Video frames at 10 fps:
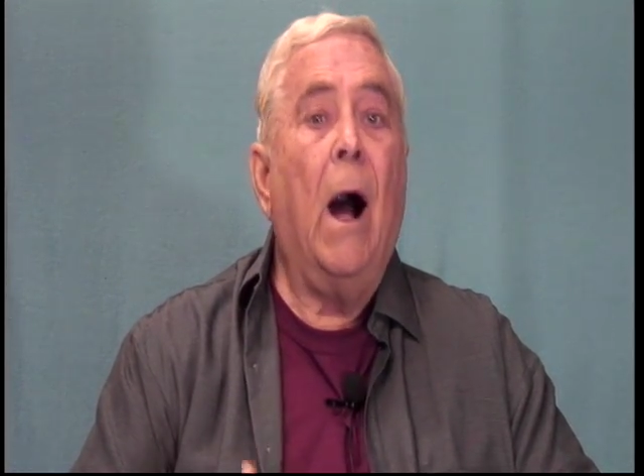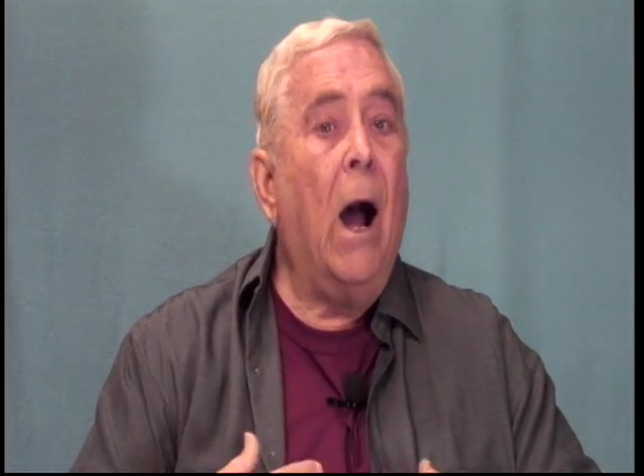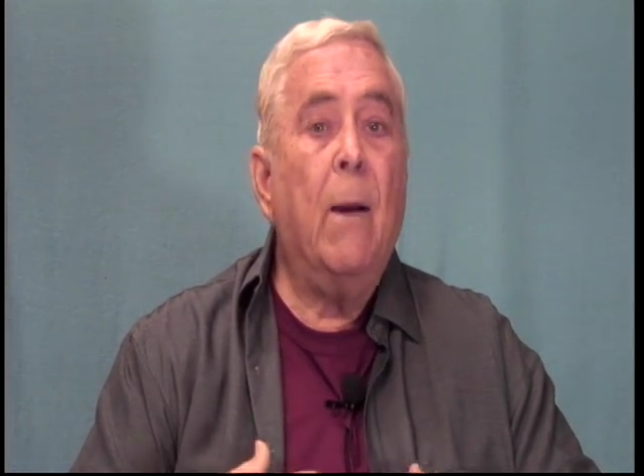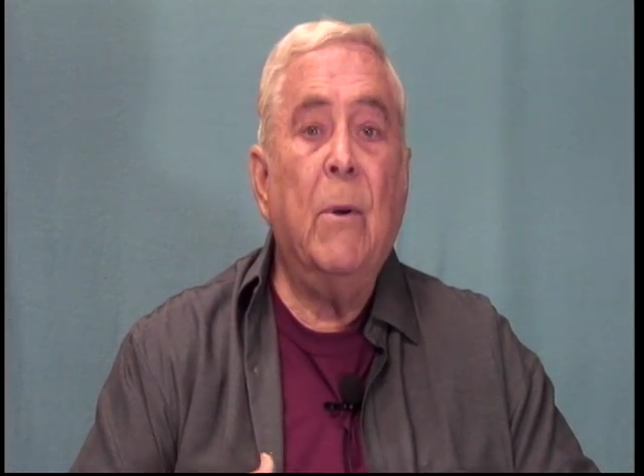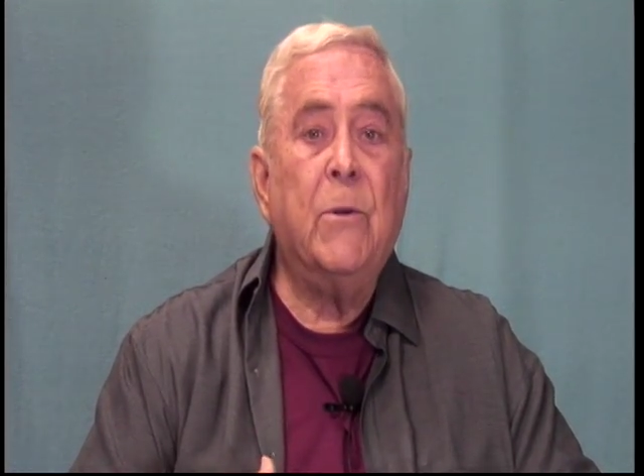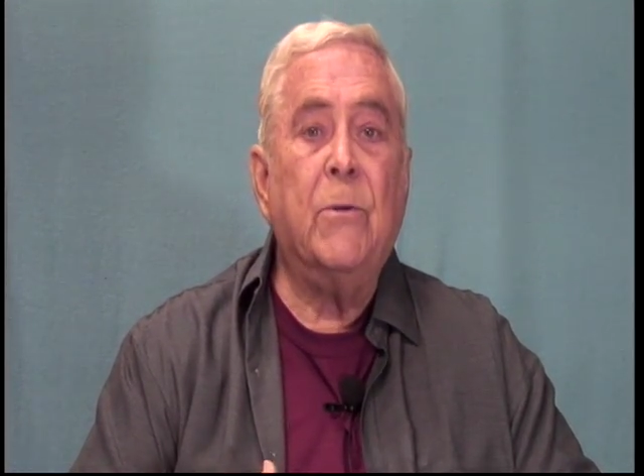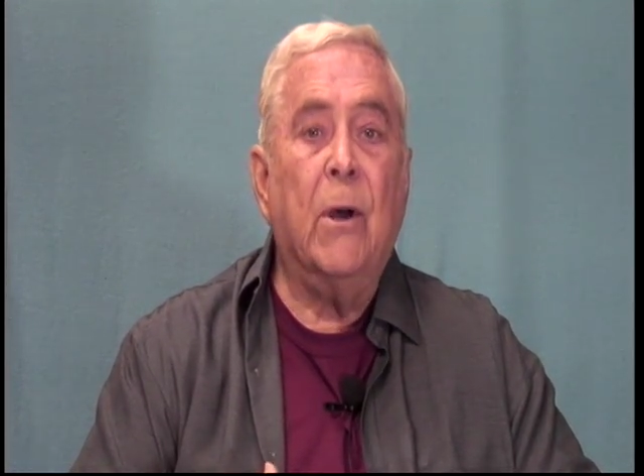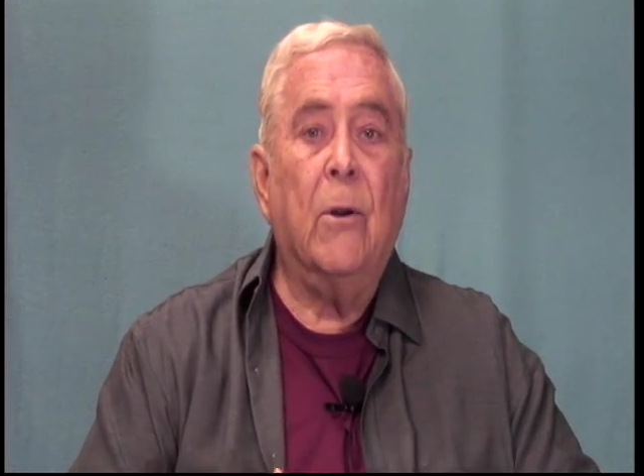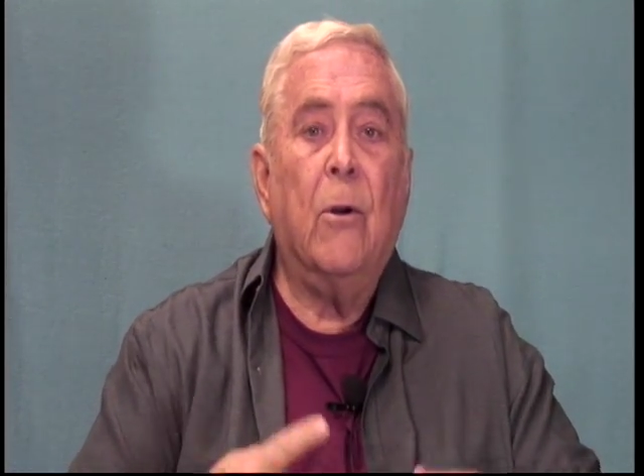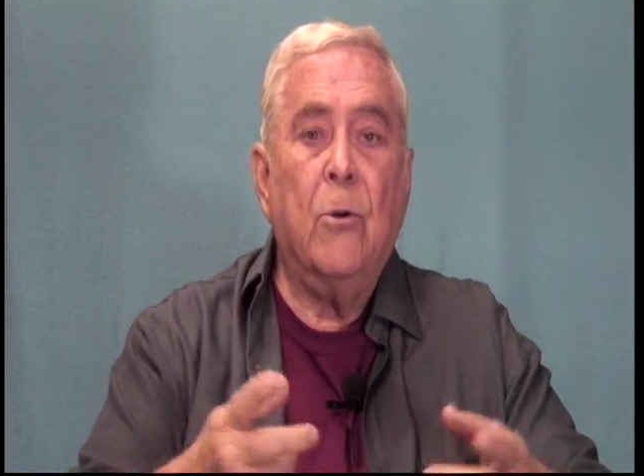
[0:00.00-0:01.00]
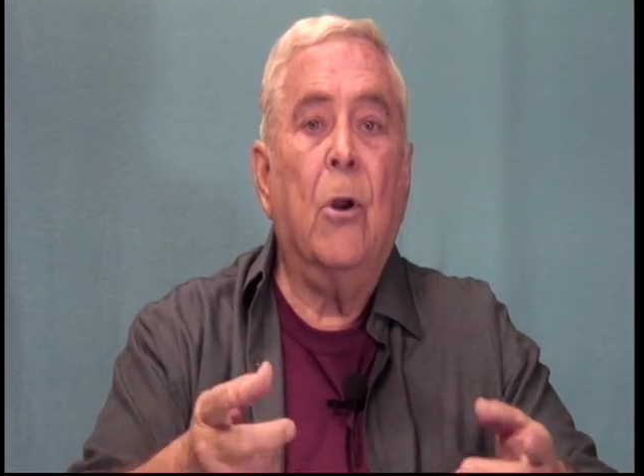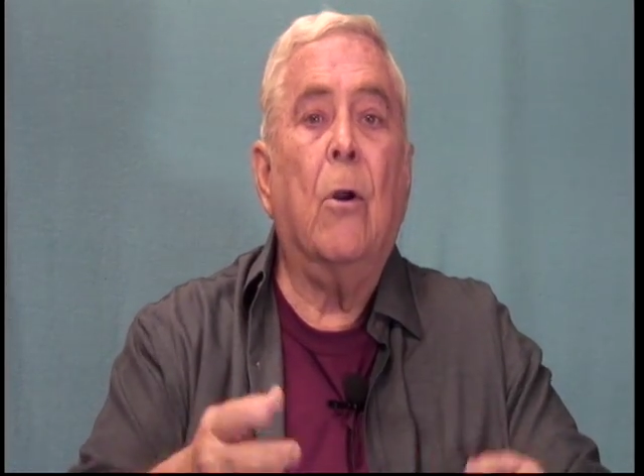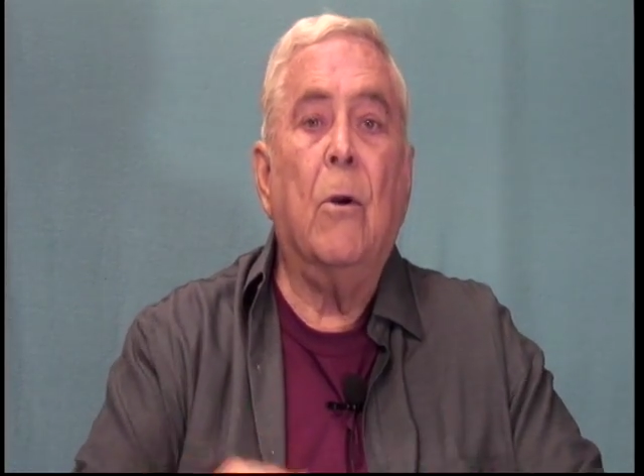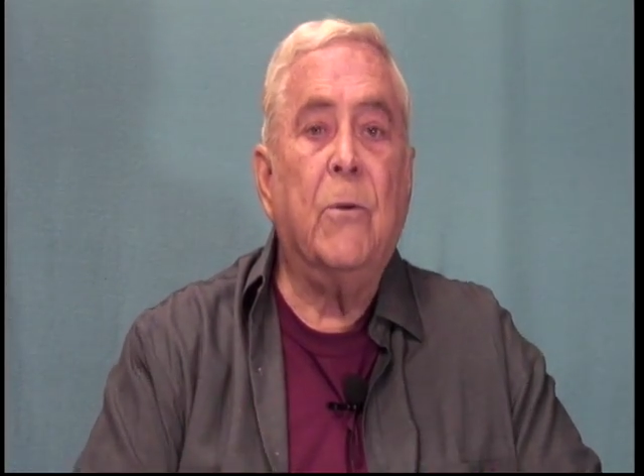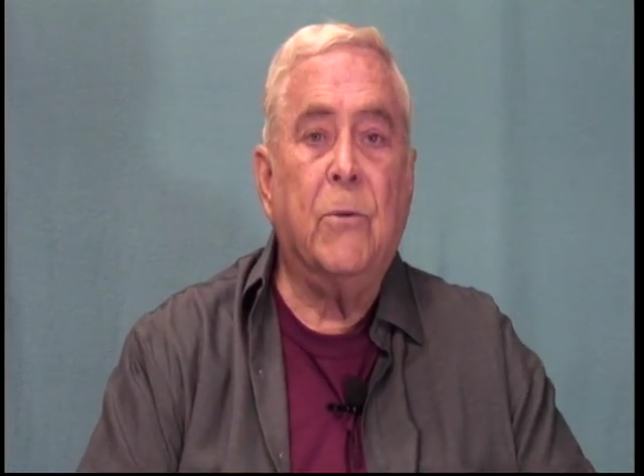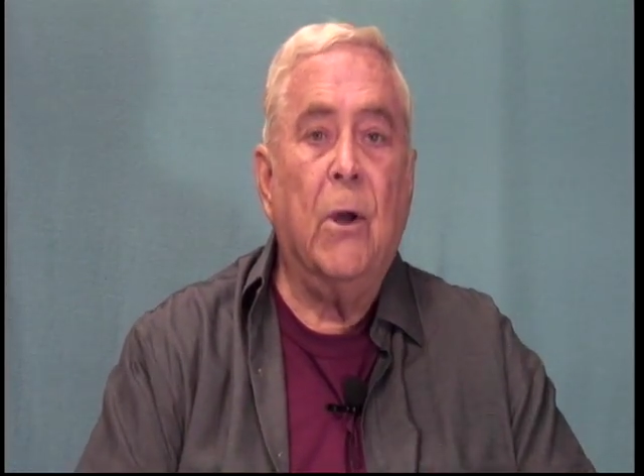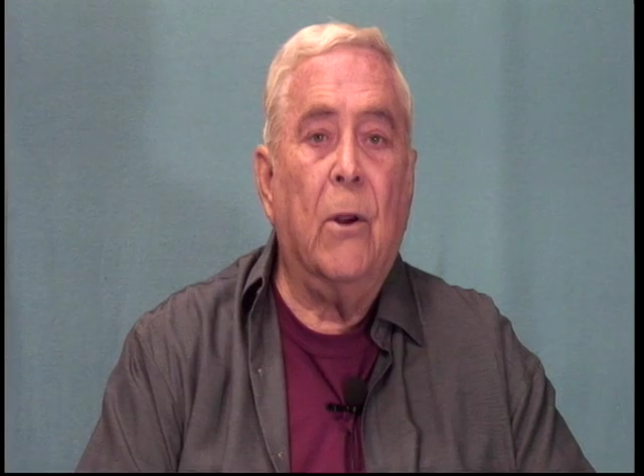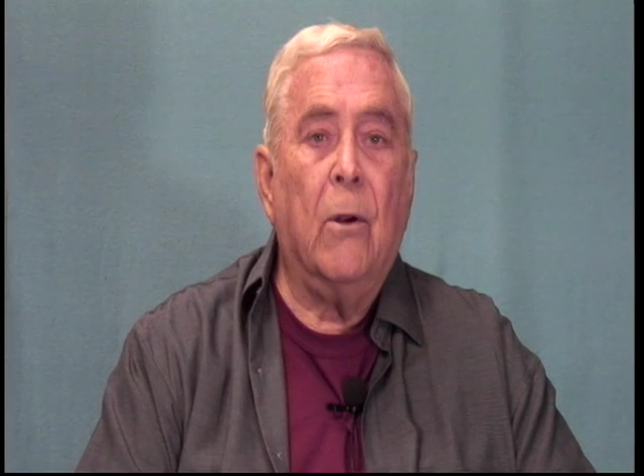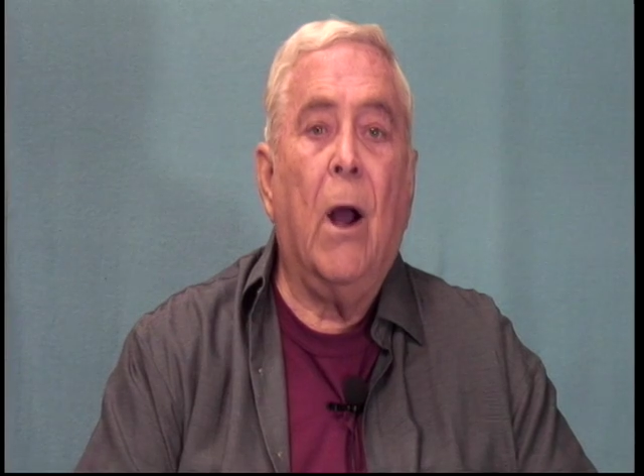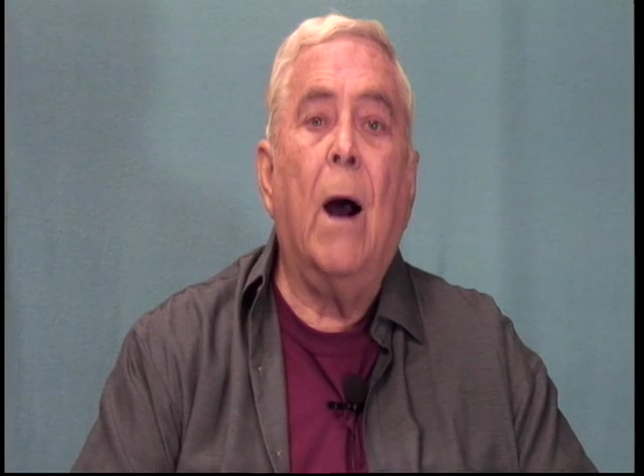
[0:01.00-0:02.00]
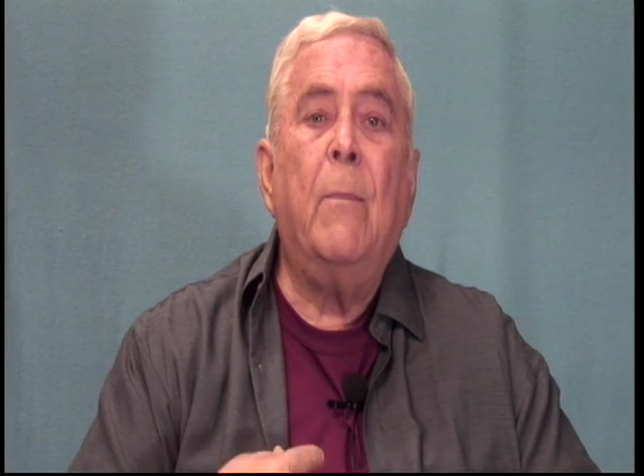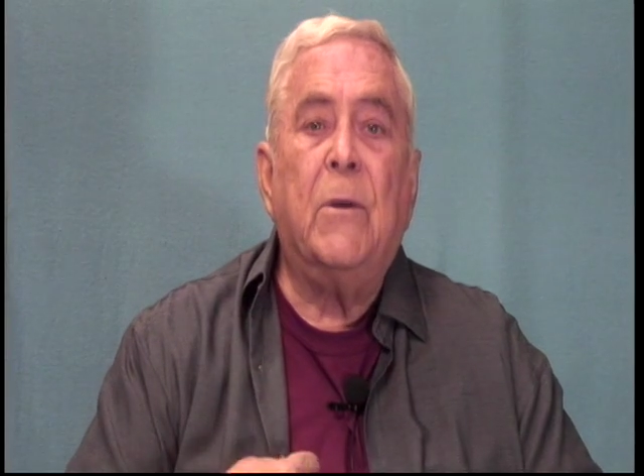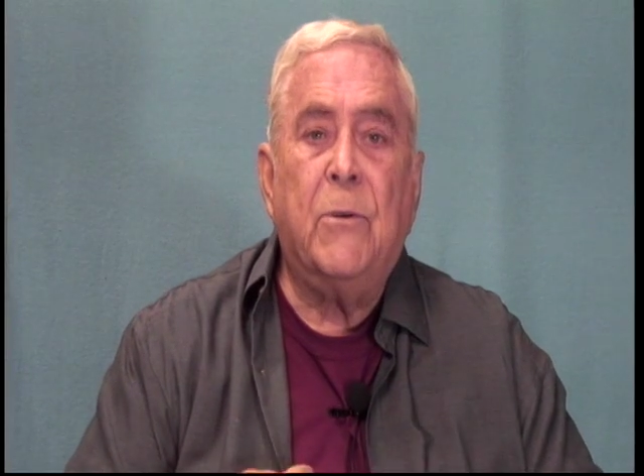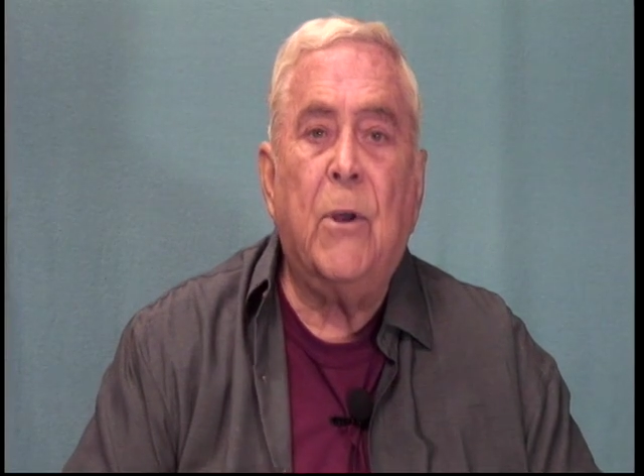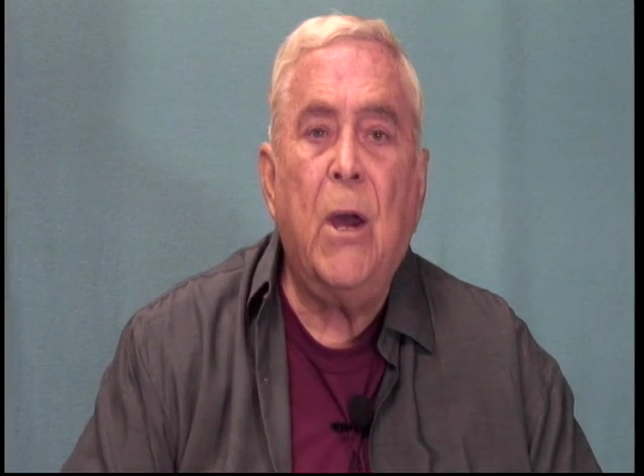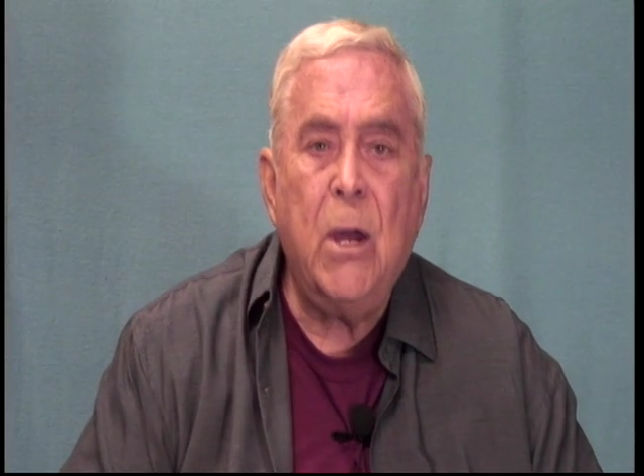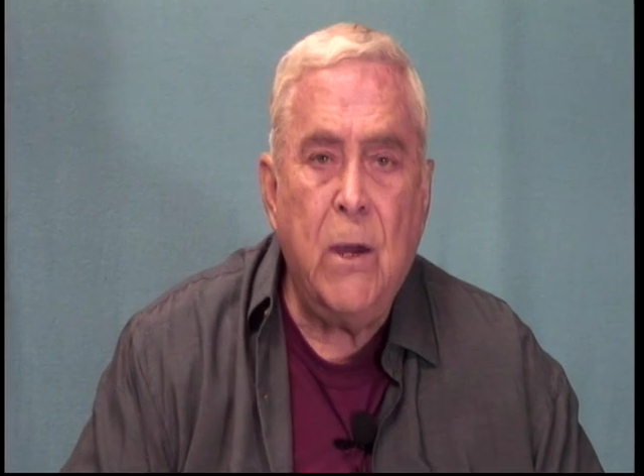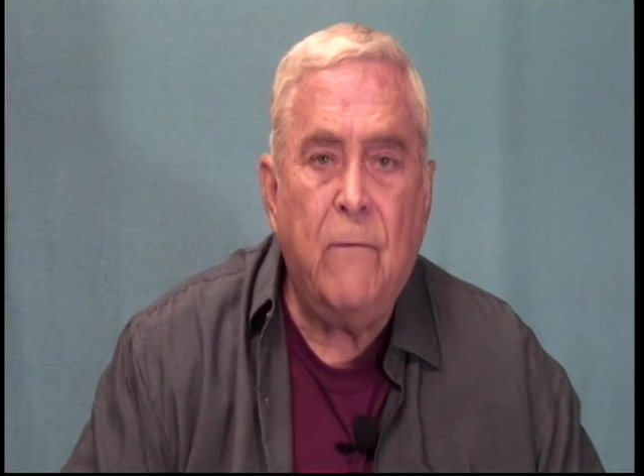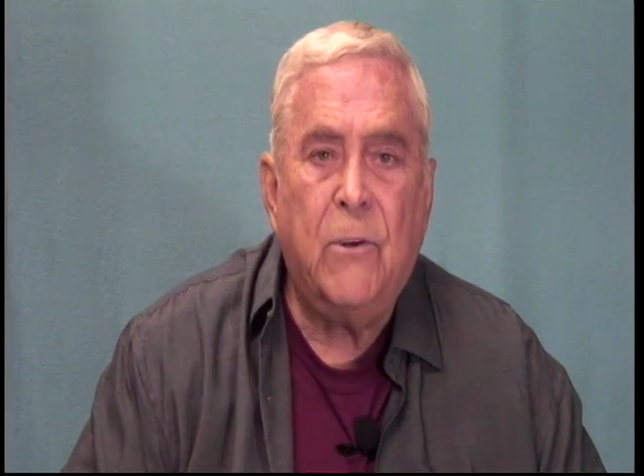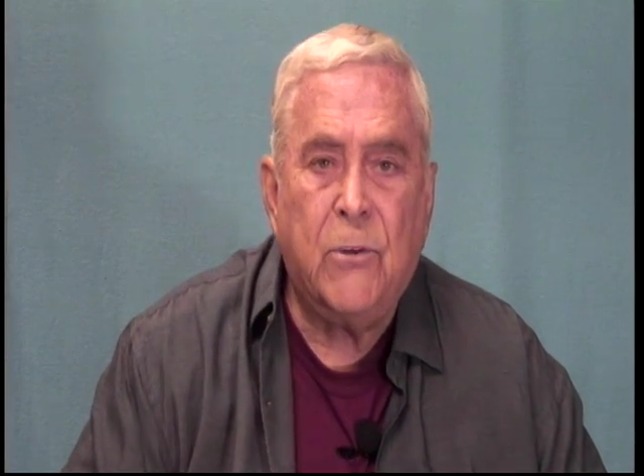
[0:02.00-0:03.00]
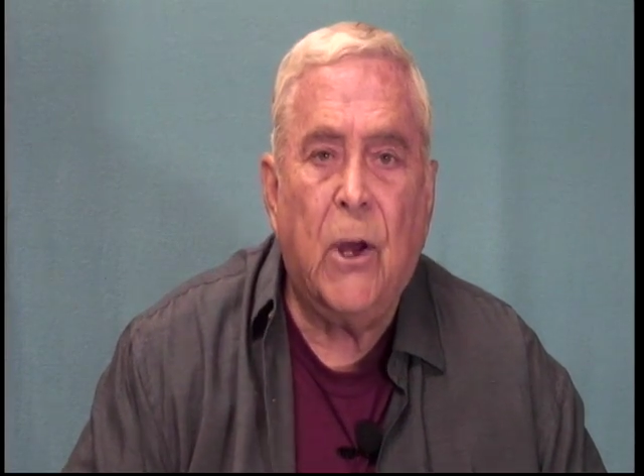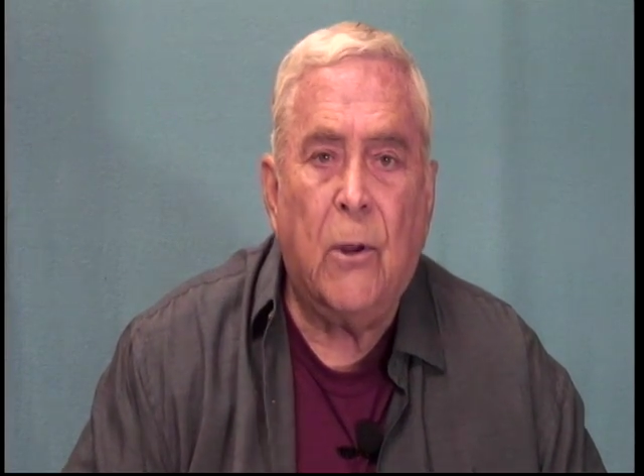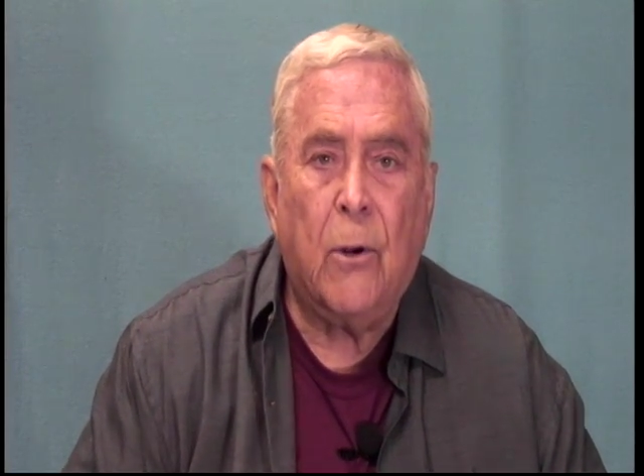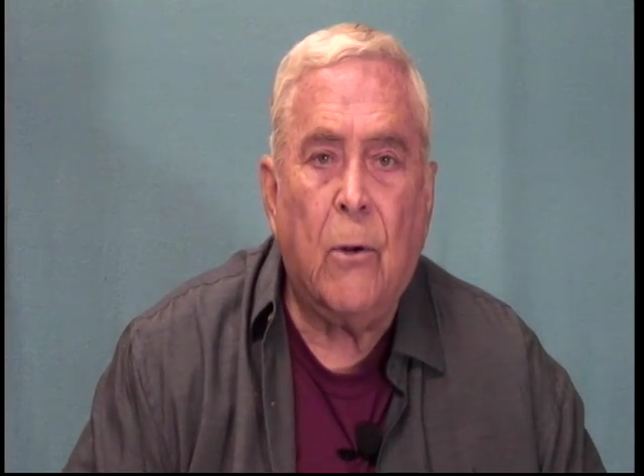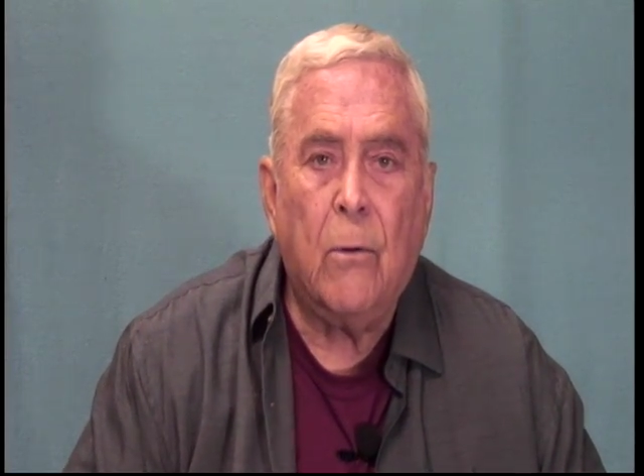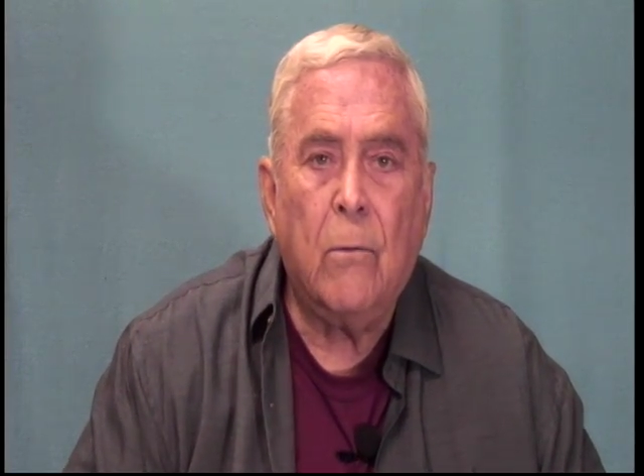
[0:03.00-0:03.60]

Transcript: I'm a sinner. You're a sinner. I'm a saved sinner.